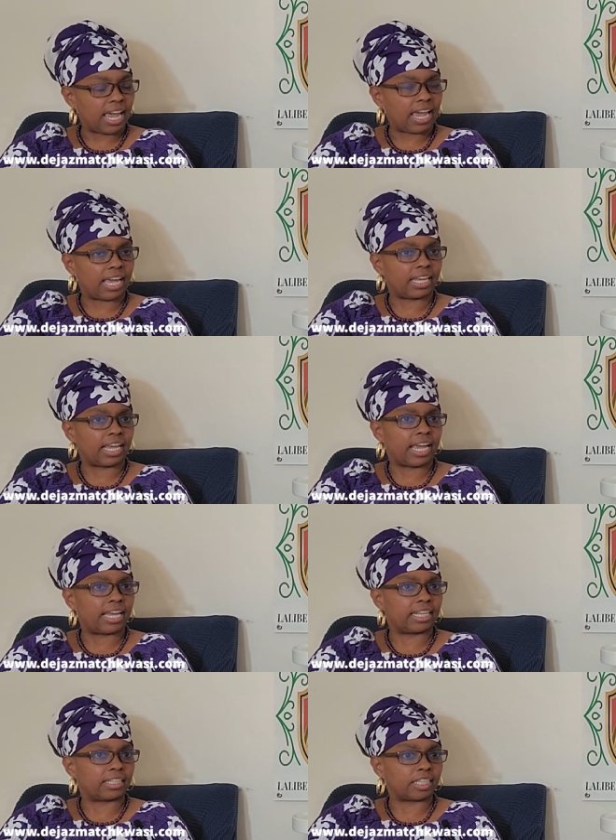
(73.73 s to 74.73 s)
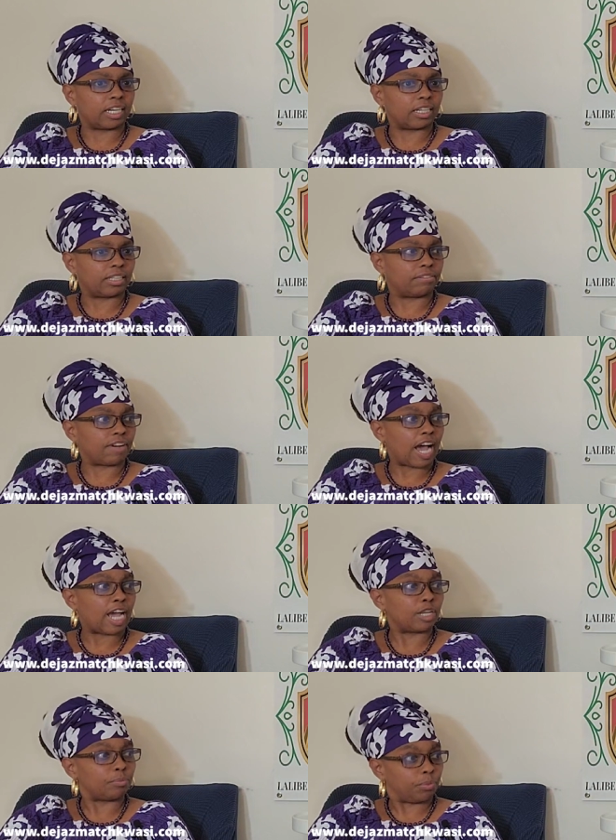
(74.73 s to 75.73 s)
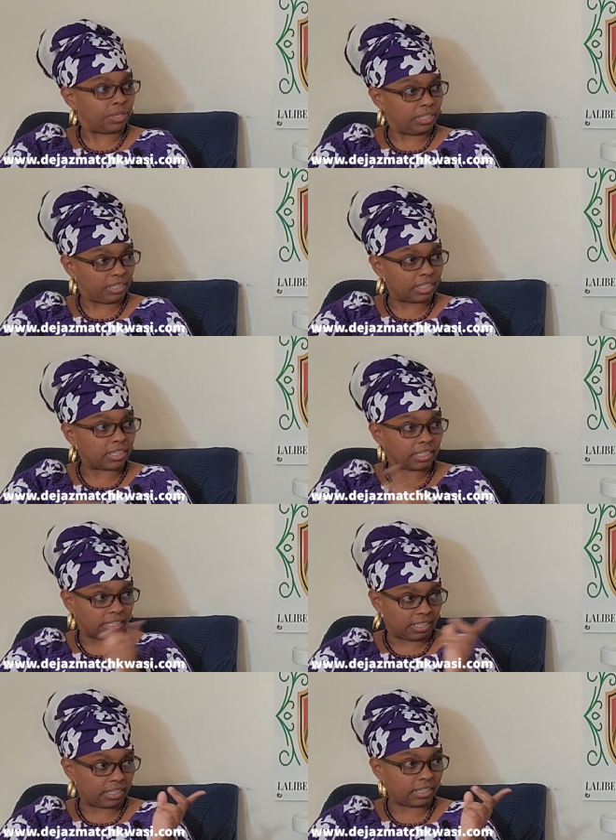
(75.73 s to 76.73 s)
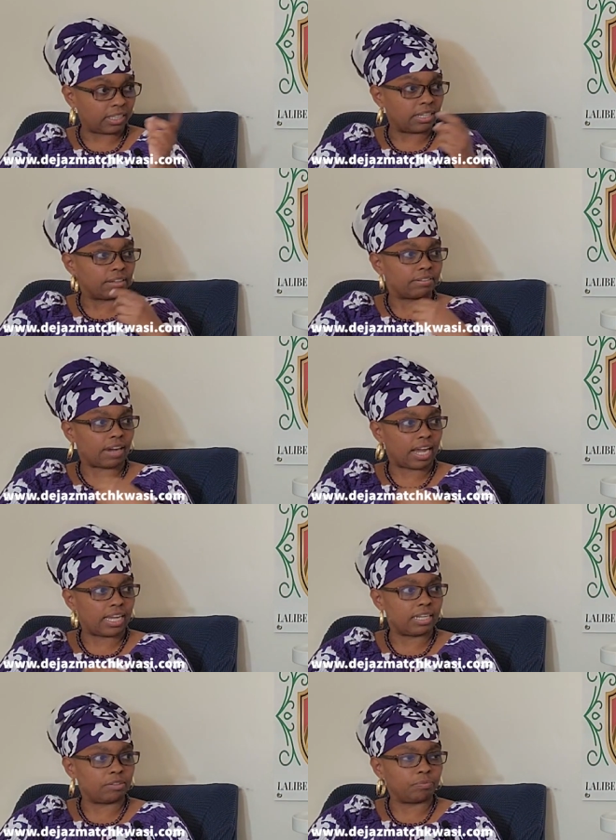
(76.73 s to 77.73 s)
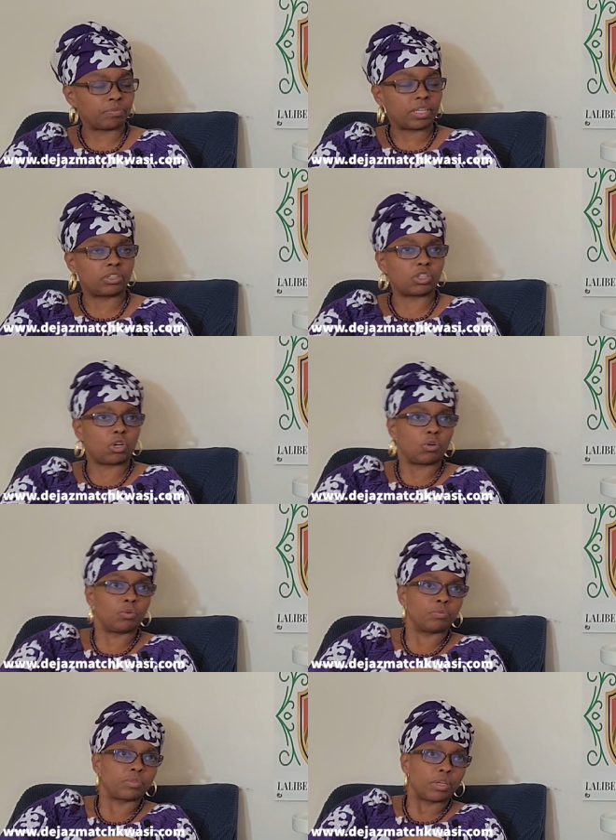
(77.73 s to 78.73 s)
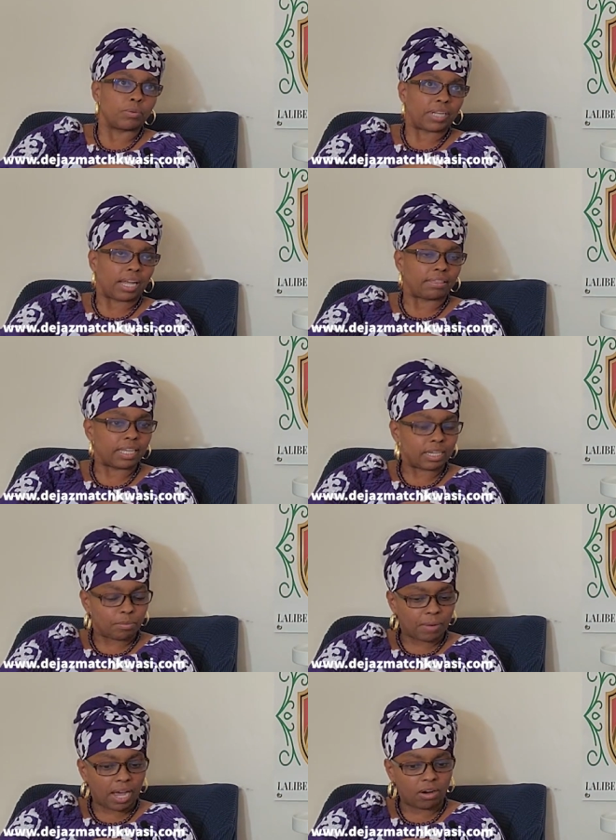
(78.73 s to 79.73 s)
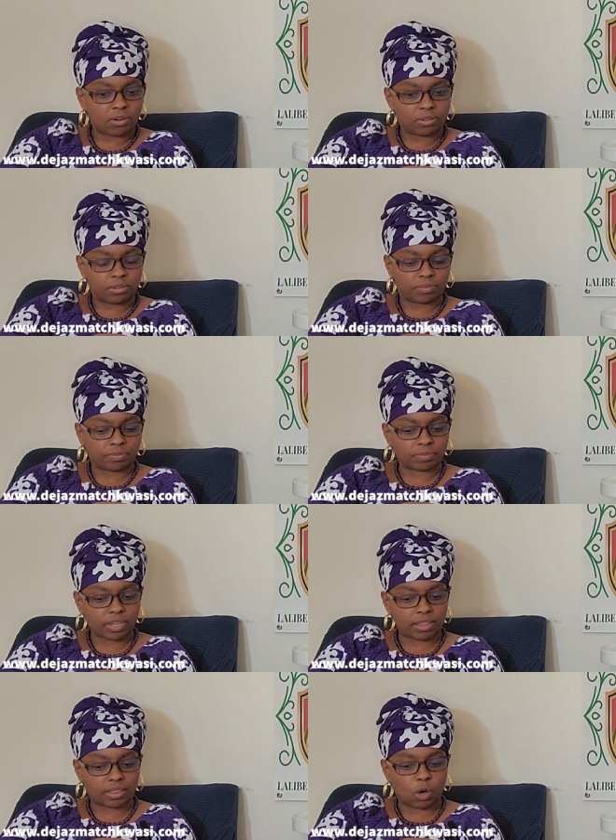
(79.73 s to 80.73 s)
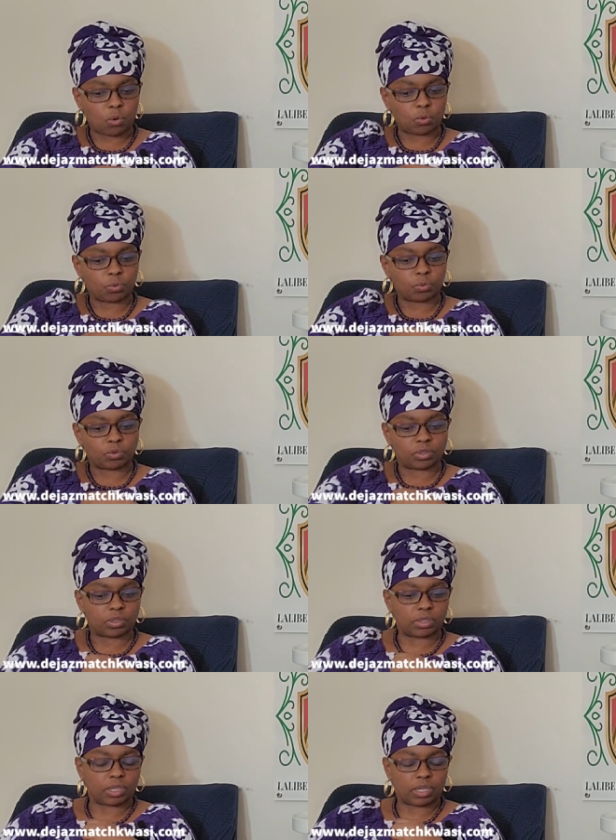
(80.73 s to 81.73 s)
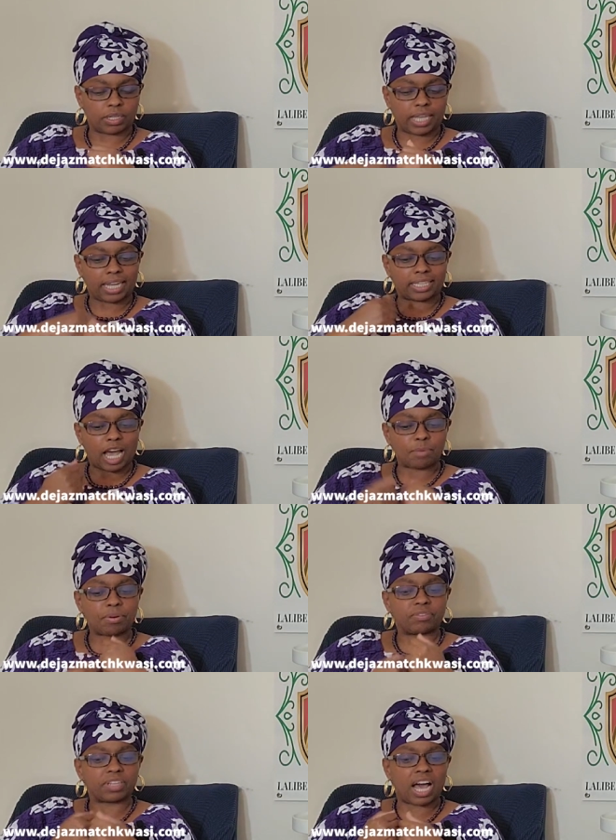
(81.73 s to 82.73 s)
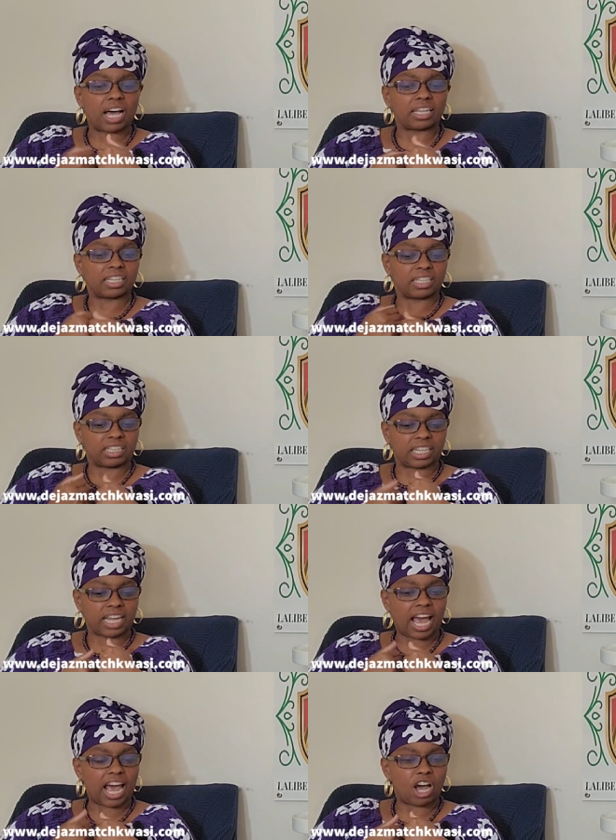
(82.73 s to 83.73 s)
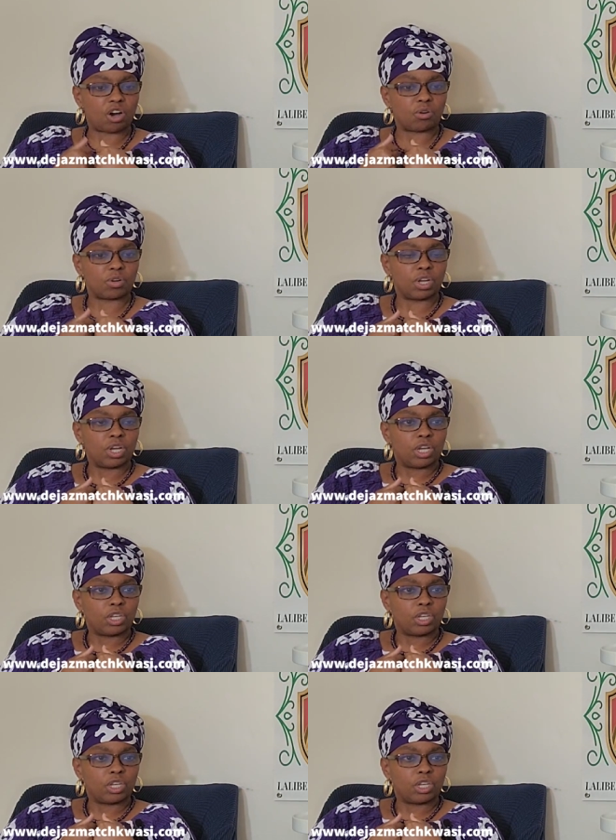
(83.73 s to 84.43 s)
and, as uh, divine priestesses, right? So when I think about those that type of knowledge and mm-hmm. how